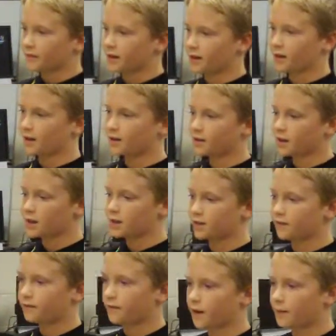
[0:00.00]
The Earth
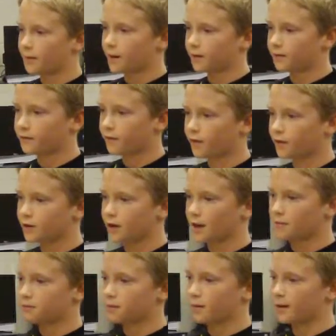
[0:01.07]
is about 4
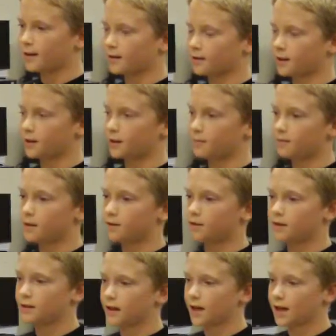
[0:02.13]
times wider than the
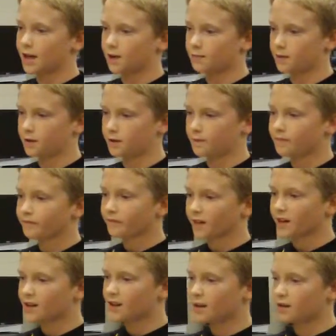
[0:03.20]
Moon in diameter.
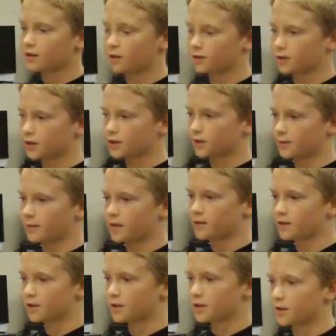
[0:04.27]
In conclusion, some
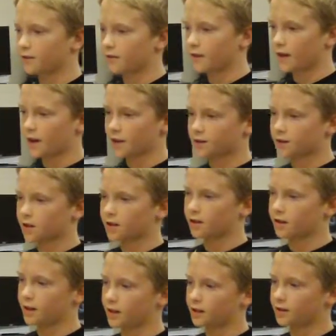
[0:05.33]
interesting facts
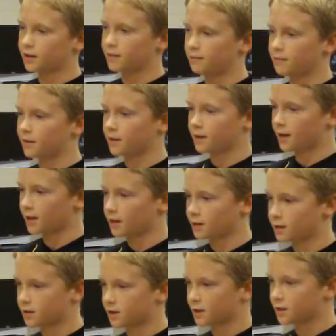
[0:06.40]
are that
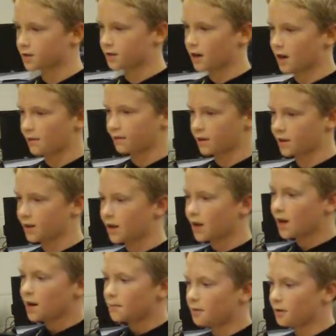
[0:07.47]
the Sun's gravity
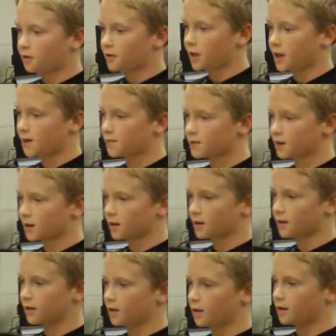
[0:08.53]
pull keeps the
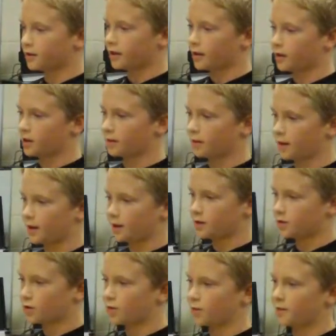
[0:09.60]
Earth and all the other
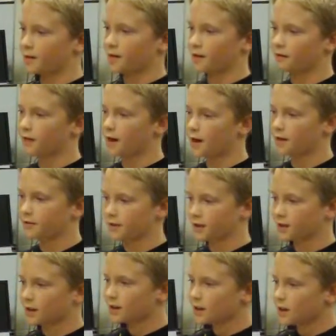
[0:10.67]
planets orbiting around it.